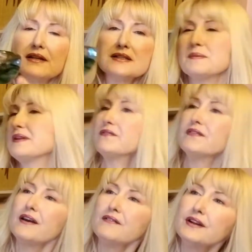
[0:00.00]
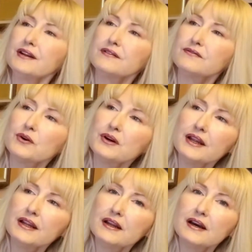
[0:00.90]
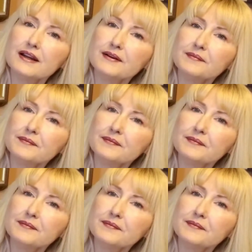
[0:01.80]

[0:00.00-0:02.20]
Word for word: I spent five four ninety nine.